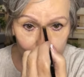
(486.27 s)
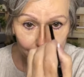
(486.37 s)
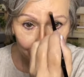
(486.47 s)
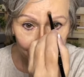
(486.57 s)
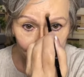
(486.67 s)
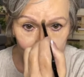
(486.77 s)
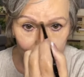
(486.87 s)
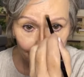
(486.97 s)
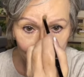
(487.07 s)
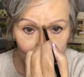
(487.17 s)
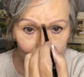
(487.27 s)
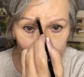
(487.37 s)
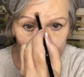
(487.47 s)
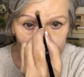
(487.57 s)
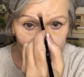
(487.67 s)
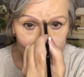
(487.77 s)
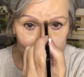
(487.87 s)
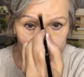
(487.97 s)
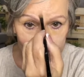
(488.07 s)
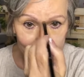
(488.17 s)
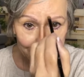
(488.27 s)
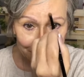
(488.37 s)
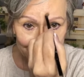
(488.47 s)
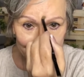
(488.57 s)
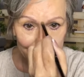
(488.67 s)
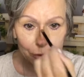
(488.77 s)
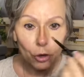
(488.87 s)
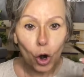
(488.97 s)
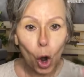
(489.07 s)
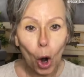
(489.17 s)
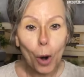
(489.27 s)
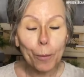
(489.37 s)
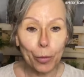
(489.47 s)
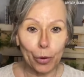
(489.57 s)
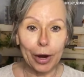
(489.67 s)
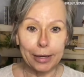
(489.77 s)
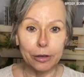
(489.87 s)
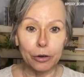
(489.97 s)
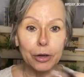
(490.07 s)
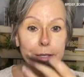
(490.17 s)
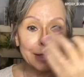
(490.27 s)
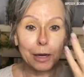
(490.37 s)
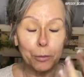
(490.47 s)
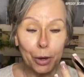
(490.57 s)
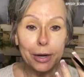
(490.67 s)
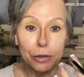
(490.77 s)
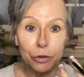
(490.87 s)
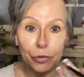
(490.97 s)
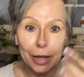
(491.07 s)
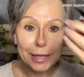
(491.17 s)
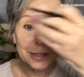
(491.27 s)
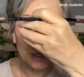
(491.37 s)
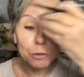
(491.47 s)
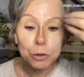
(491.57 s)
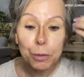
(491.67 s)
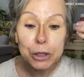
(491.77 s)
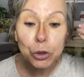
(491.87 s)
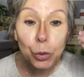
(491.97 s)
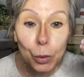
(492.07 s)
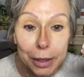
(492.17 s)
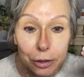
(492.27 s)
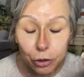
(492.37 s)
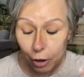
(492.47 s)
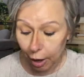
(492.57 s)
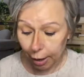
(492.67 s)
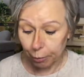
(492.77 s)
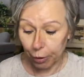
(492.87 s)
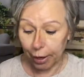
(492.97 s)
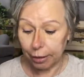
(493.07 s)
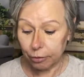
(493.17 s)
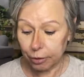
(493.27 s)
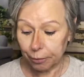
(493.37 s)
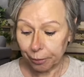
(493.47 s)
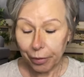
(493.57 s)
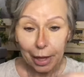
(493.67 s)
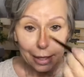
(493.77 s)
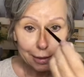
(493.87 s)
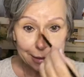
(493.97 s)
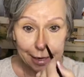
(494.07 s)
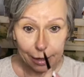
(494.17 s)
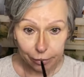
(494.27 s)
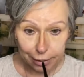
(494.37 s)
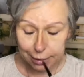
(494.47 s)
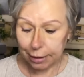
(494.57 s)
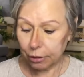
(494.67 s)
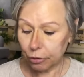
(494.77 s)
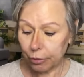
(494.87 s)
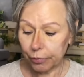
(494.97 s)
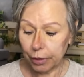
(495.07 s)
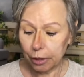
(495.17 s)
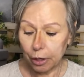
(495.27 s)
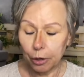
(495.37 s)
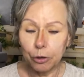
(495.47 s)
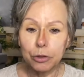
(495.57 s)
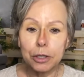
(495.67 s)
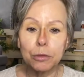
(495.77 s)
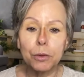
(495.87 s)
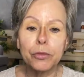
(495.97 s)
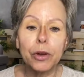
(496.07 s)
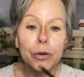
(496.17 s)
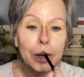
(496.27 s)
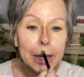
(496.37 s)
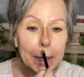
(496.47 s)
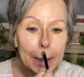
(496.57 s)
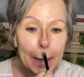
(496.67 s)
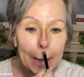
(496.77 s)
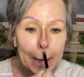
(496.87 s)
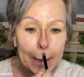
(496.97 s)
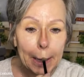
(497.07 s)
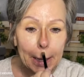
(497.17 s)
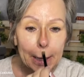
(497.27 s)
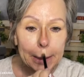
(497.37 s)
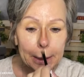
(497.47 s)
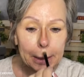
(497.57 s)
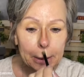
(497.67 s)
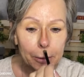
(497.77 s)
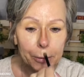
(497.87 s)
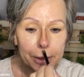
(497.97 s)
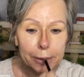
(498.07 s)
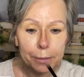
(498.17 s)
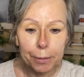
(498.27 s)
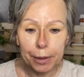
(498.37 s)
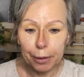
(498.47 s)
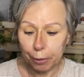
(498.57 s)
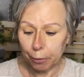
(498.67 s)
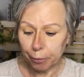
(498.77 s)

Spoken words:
here because concealer or brightener, it's going to brighten your face, goes between your eyebrows, down the center of the nose, as we've already done, the Cupid's bow,